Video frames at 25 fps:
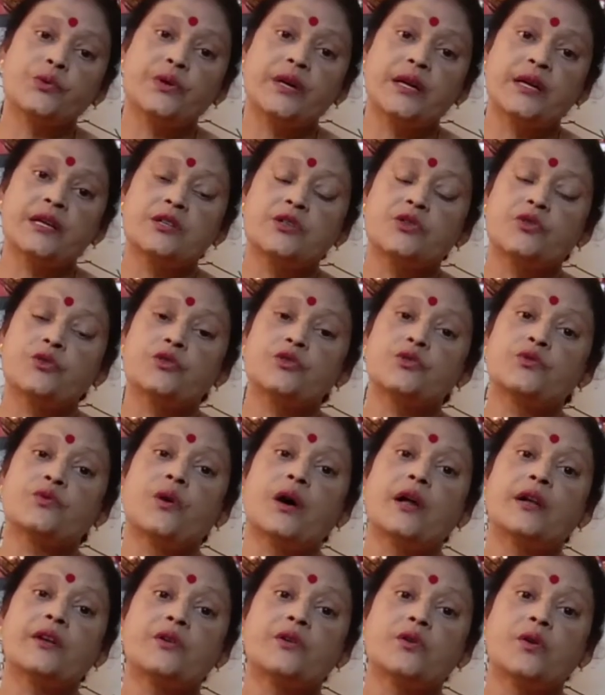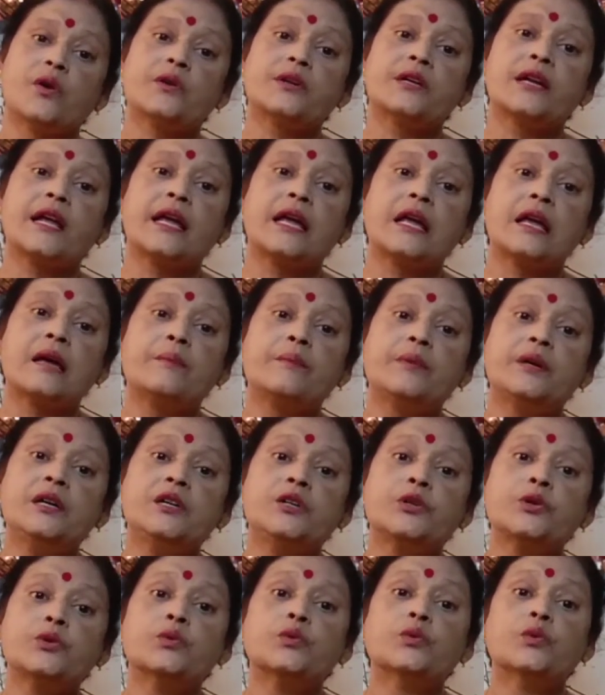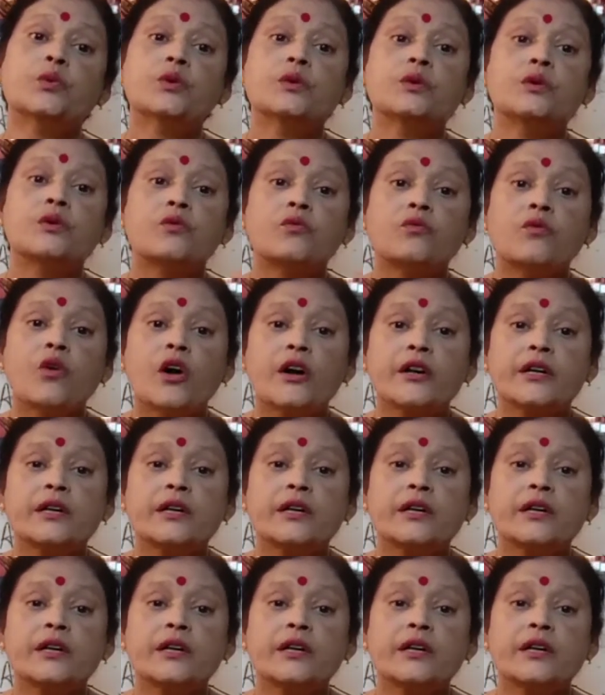those who are not able to, what,